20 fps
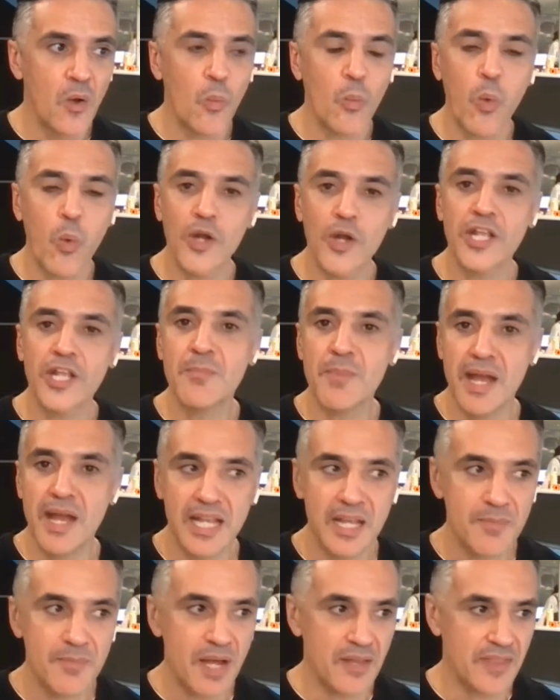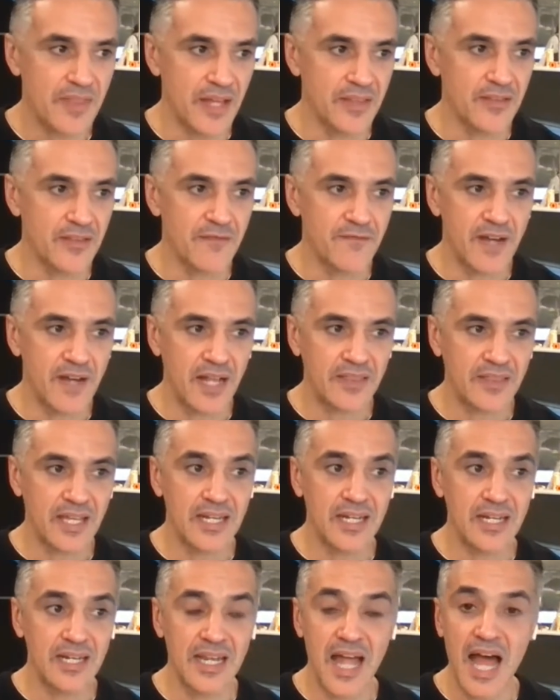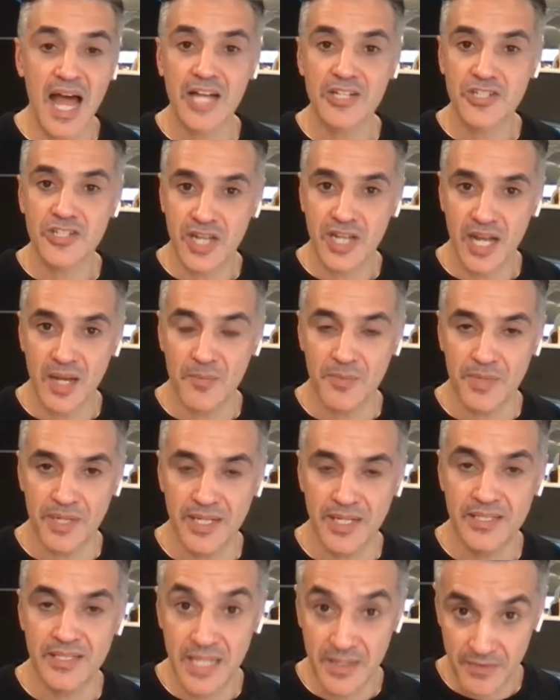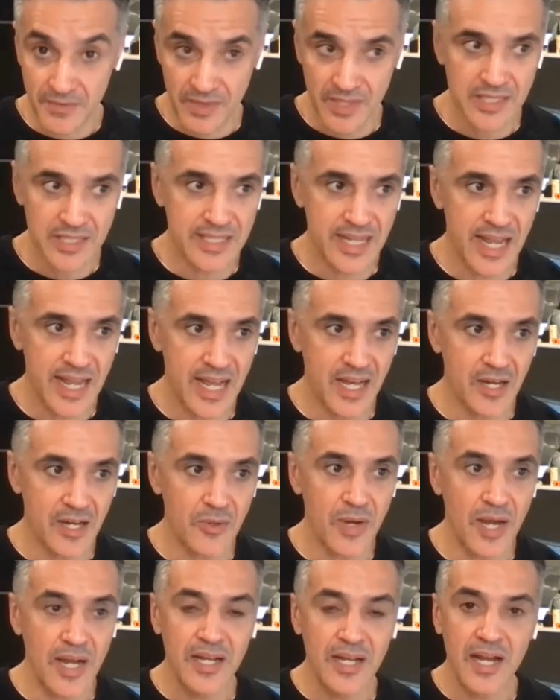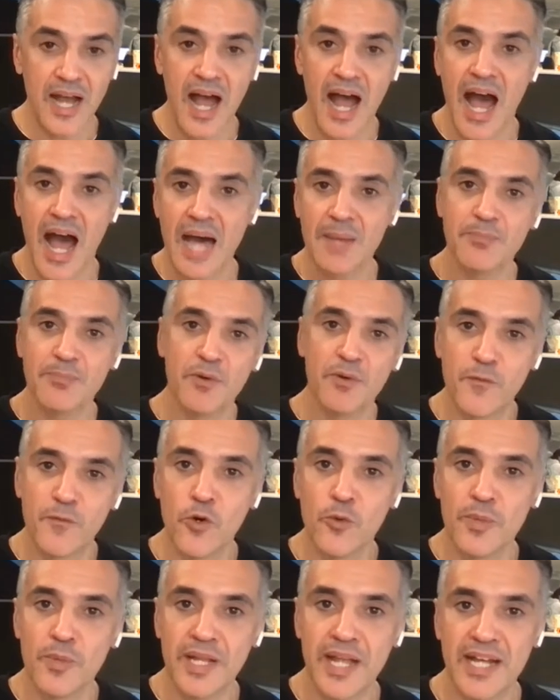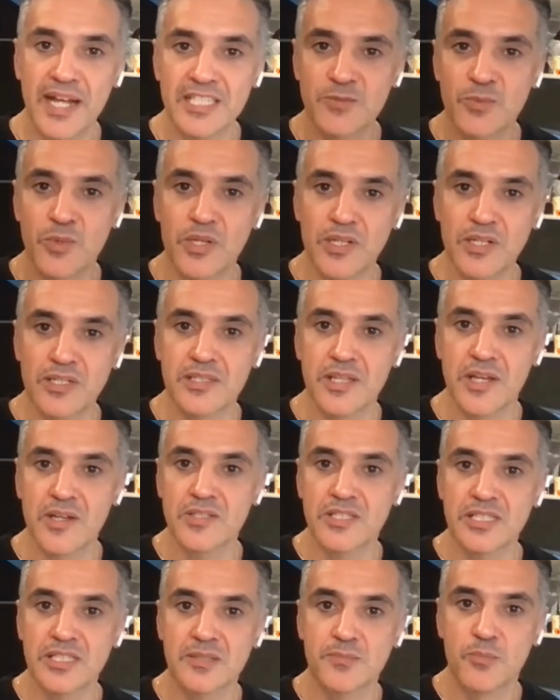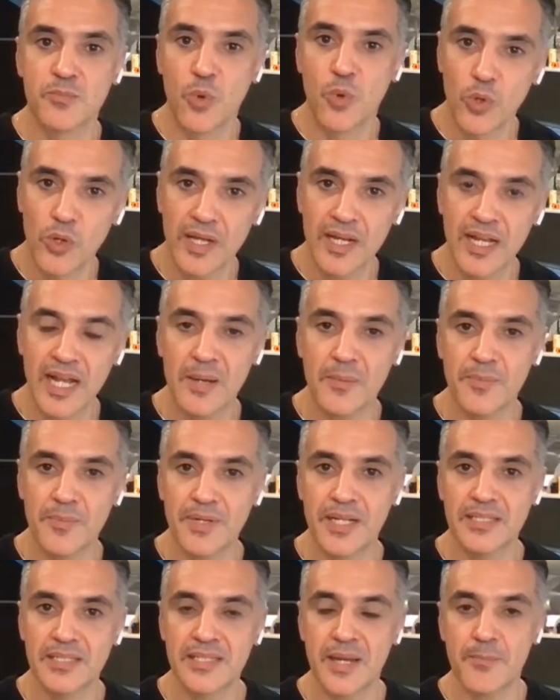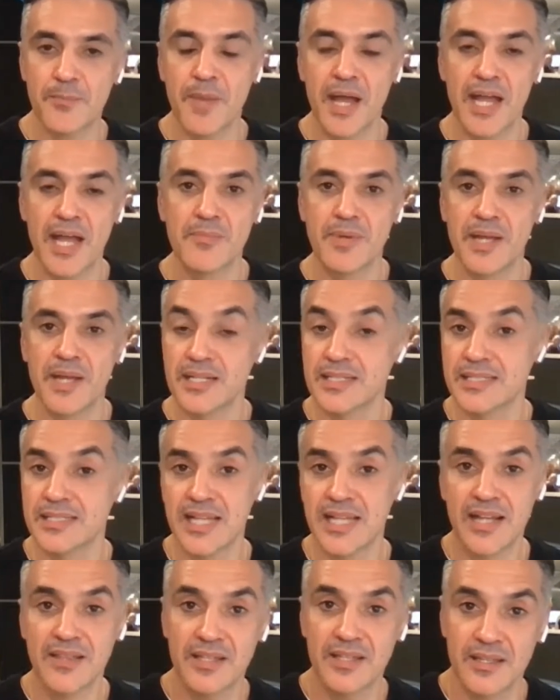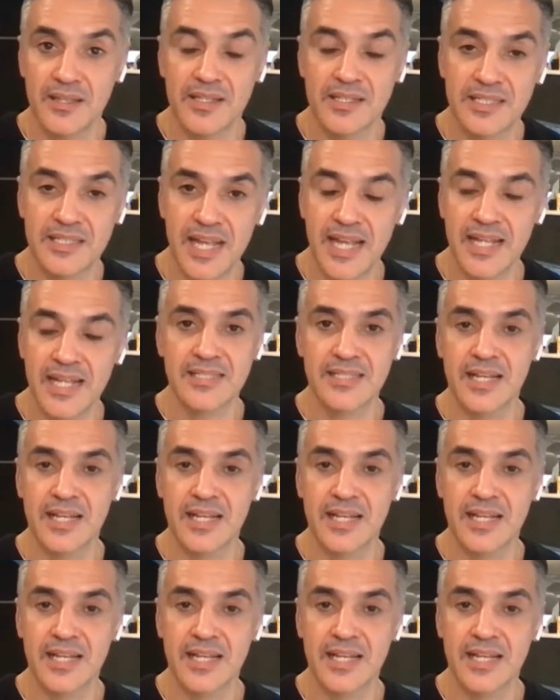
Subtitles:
What do you make about that? The fact that larger companies, given the Dow, aren't performing as well as those smaller companies that may be in, say, the tech